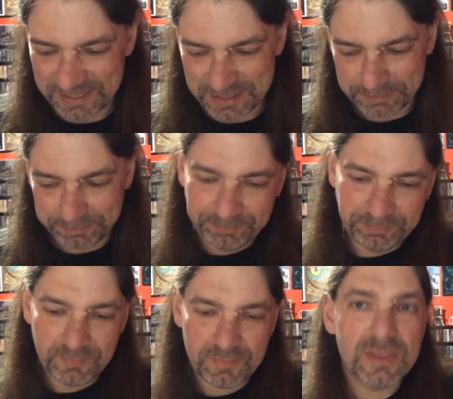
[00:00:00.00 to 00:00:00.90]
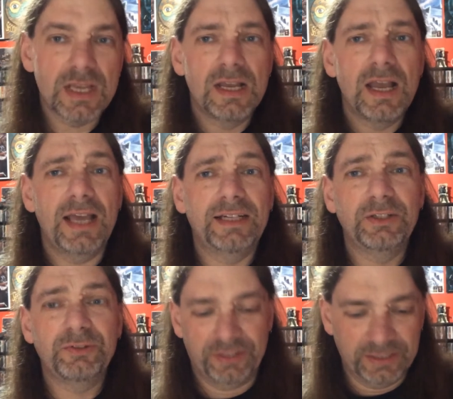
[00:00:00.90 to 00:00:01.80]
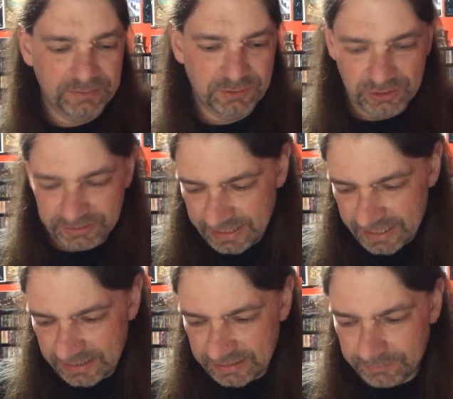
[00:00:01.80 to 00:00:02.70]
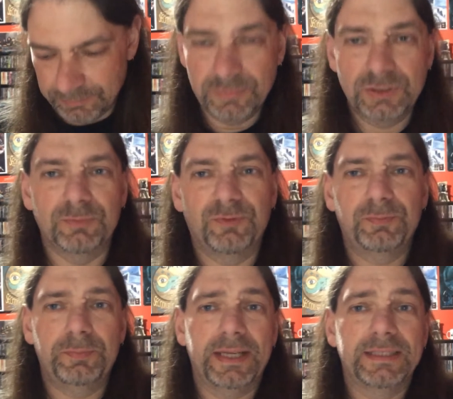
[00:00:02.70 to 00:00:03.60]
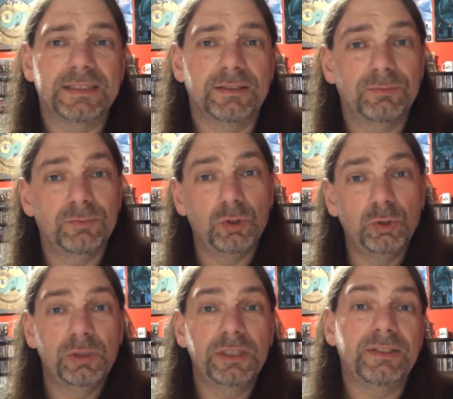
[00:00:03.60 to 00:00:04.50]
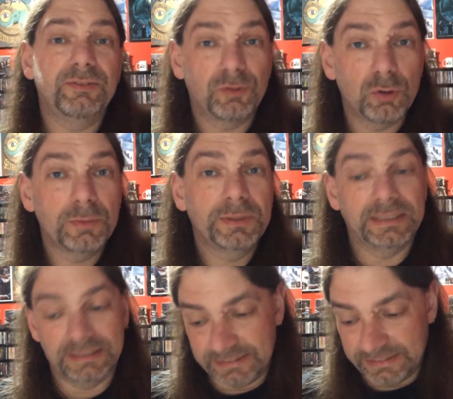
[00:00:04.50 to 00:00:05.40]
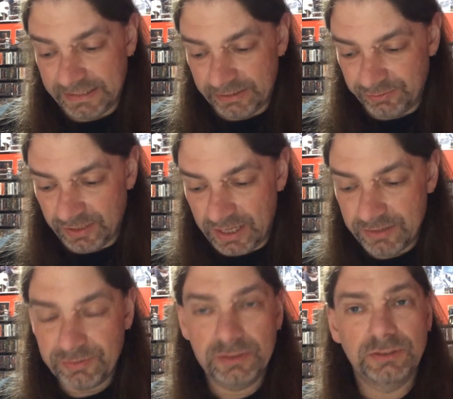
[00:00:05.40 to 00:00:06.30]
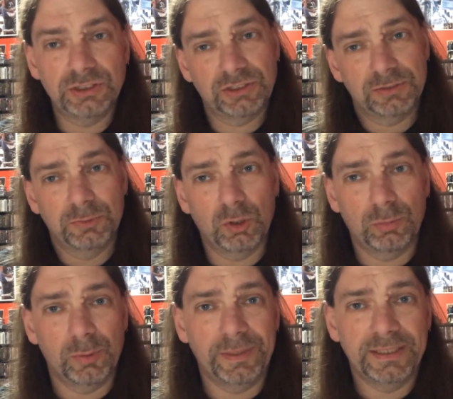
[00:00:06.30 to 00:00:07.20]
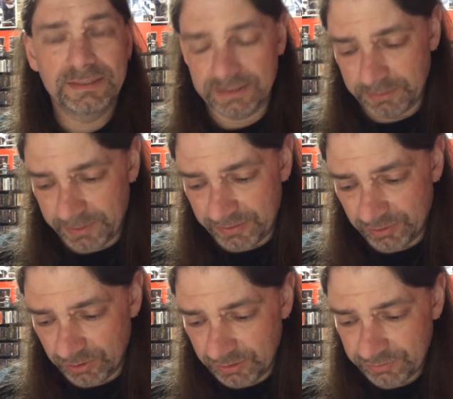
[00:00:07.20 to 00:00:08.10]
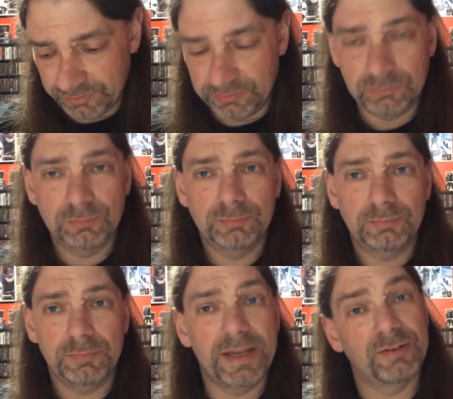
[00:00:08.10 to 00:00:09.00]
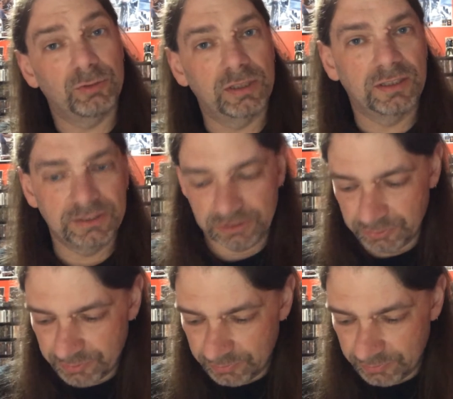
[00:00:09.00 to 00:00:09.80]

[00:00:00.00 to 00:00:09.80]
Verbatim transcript: um, and a new thing I was looking at, um, some bands that newly formed in 1985, just some notable bands that you may have heard of and may have went on to do